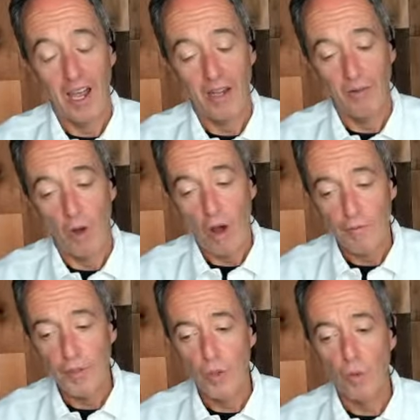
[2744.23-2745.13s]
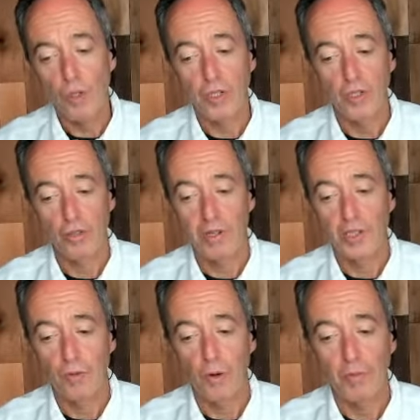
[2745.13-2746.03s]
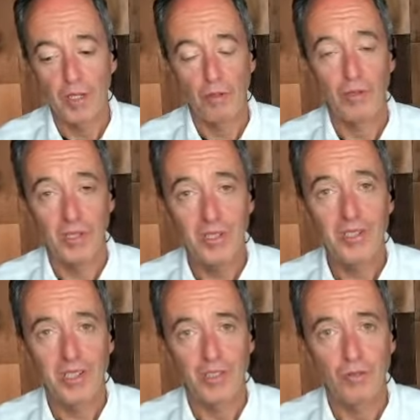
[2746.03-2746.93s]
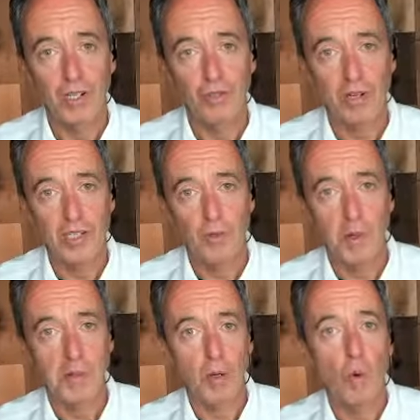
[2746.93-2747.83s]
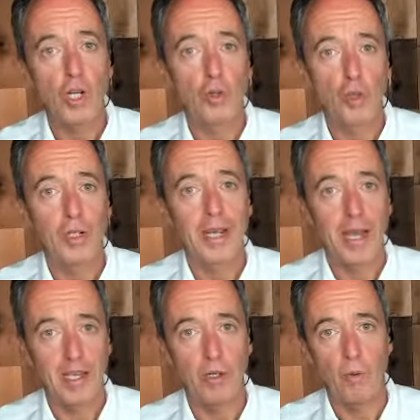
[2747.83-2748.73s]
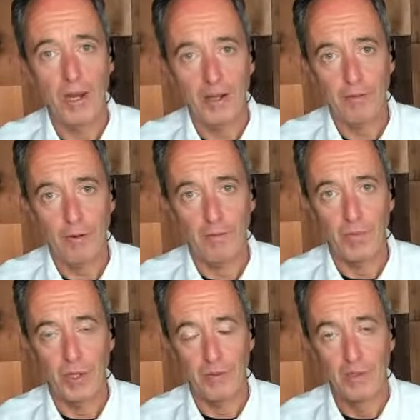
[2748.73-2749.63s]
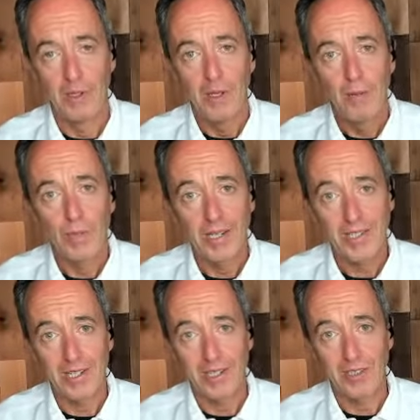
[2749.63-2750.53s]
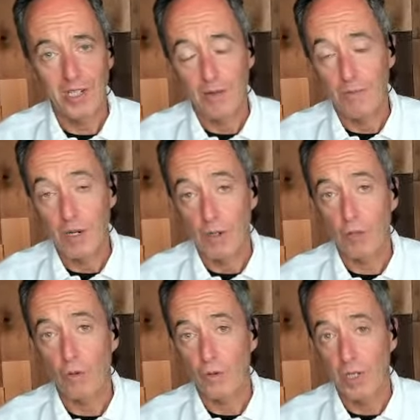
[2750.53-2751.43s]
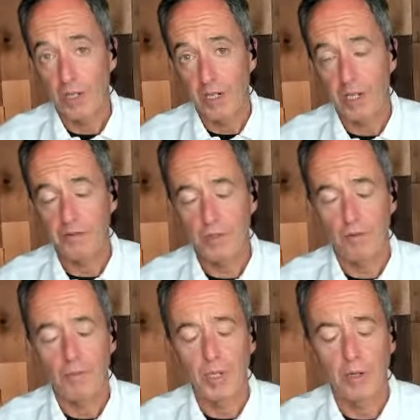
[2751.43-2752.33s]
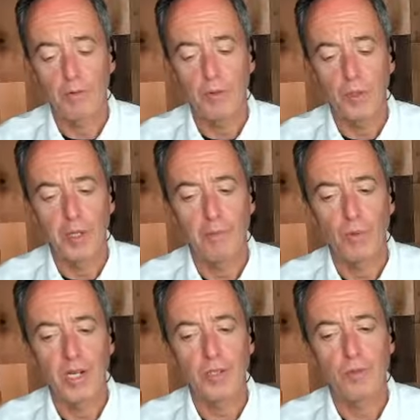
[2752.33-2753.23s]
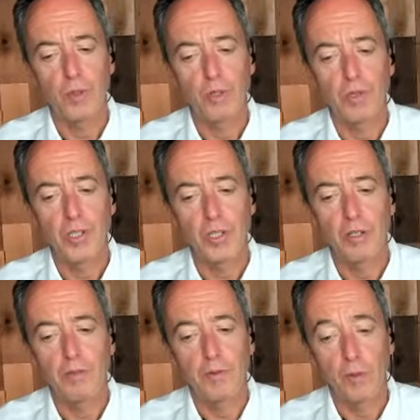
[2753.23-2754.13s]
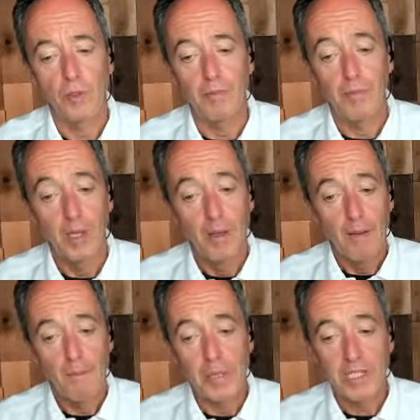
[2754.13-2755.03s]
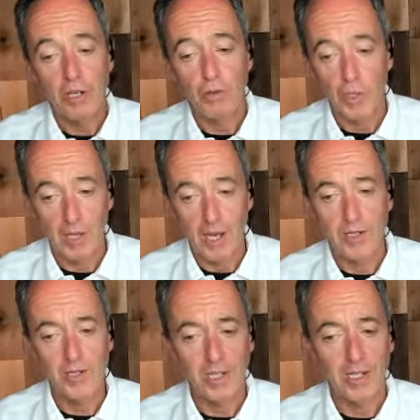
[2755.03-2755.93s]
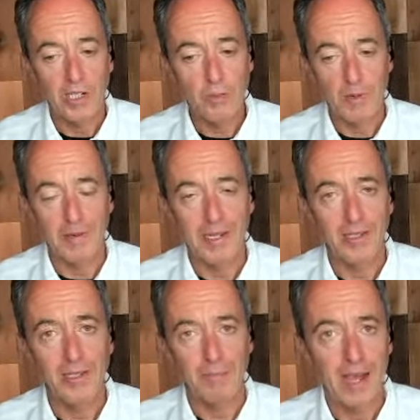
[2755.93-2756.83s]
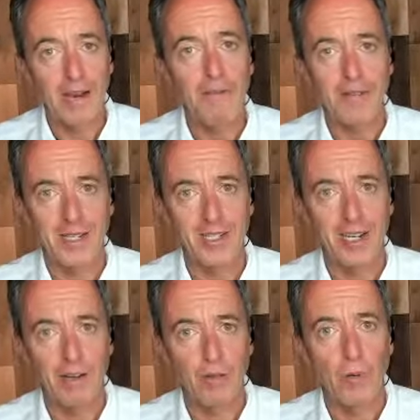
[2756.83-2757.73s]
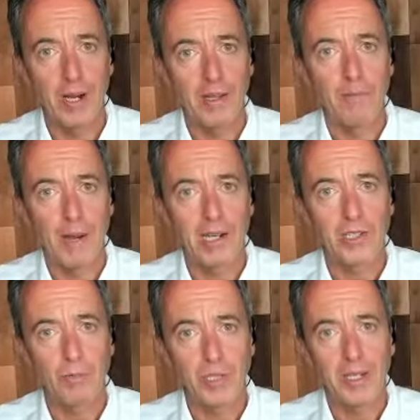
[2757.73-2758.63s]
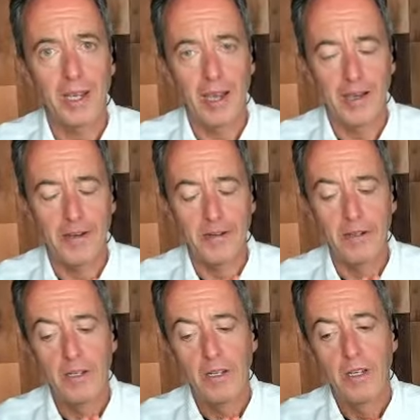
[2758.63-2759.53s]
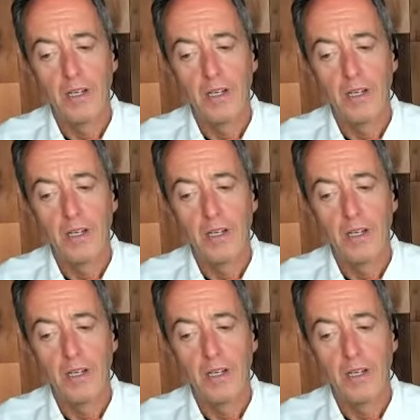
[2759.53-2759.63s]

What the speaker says: And often the work is transforming the resistance, right? Transforming what could get in the way from the blessings and the miracles and the gifts from being fully embraced, fully received, fully materialized and experienced, manifest in every way that possibly can.